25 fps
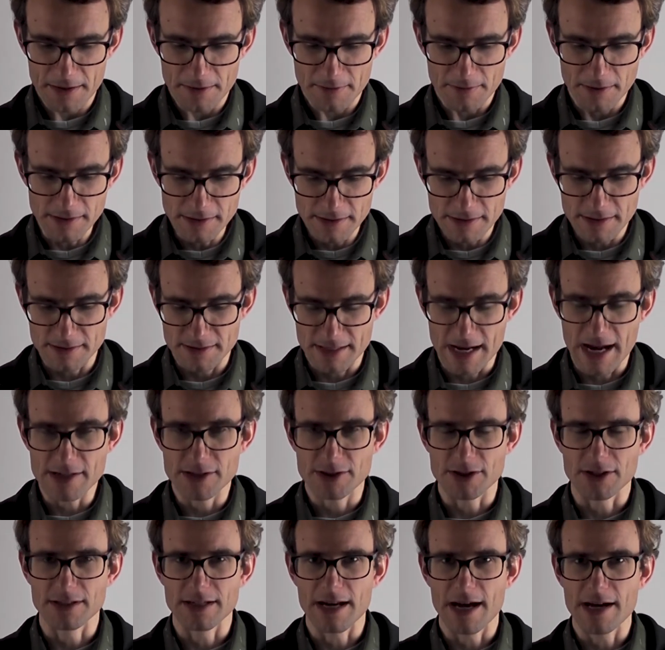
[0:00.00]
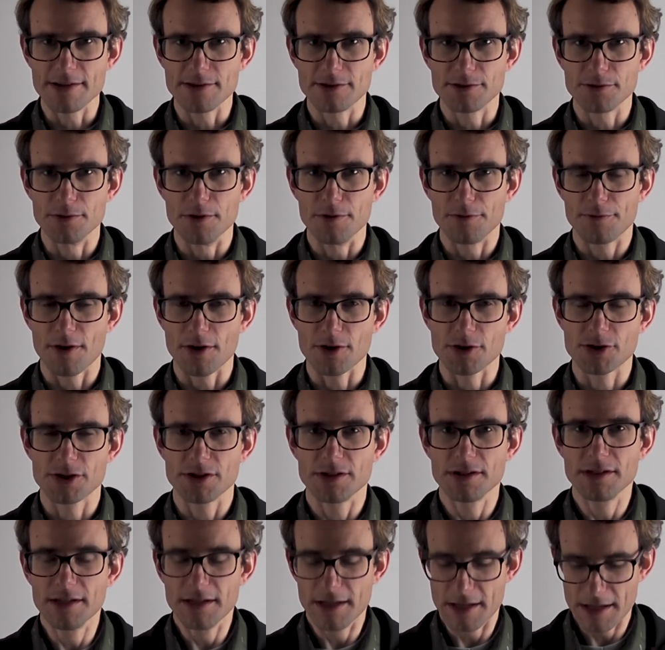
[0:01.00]
Right? The tangent line to the
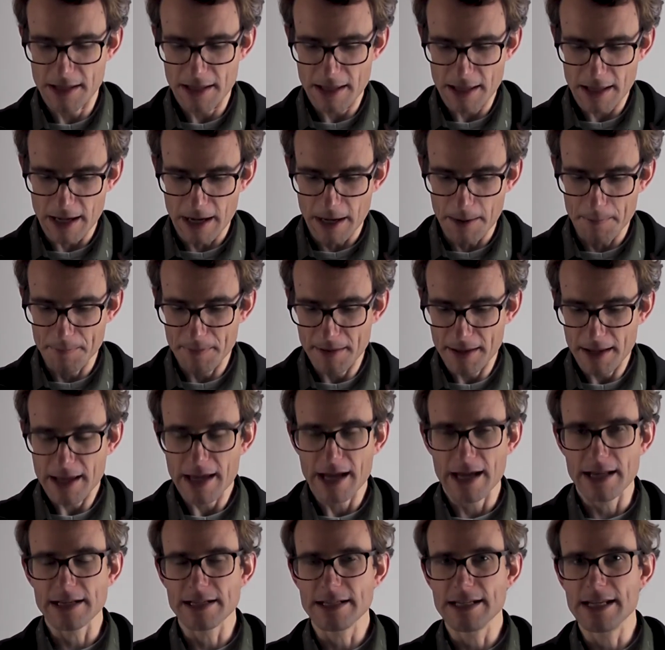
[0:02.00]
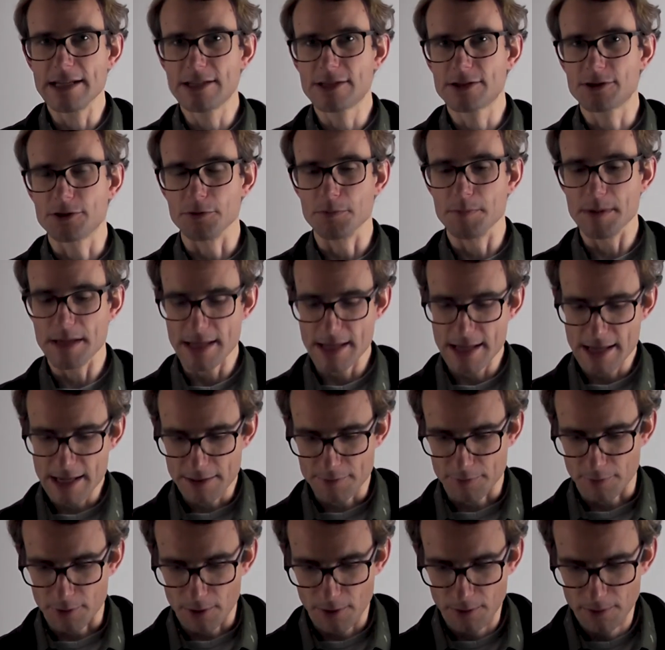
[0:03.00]
function, and it needs to be
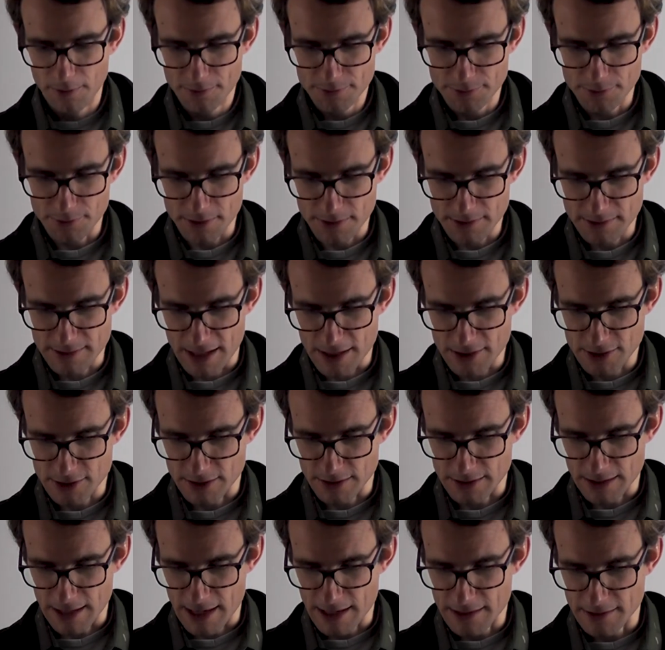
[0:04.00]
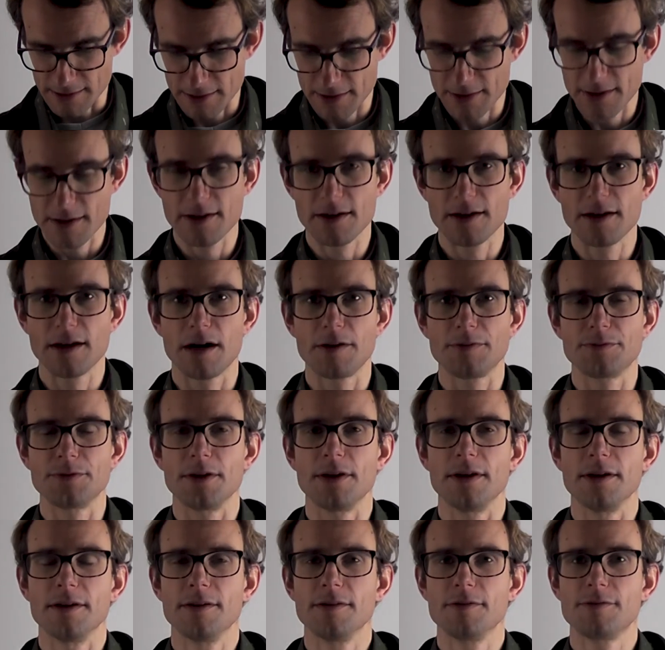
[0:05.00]
equal to the tangent line of
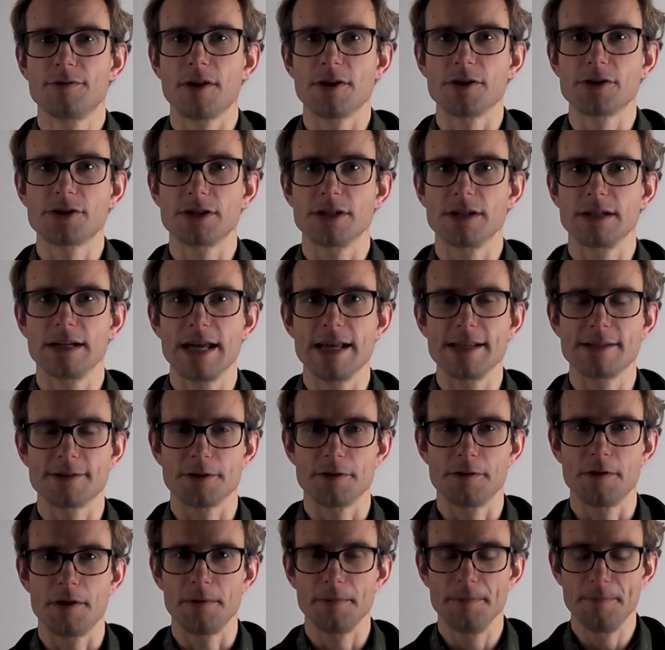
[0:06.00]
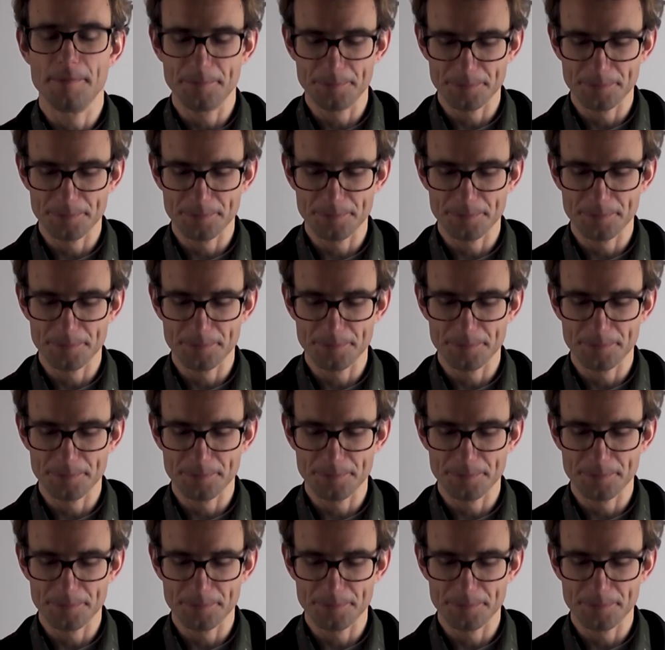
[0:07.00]
the function later on.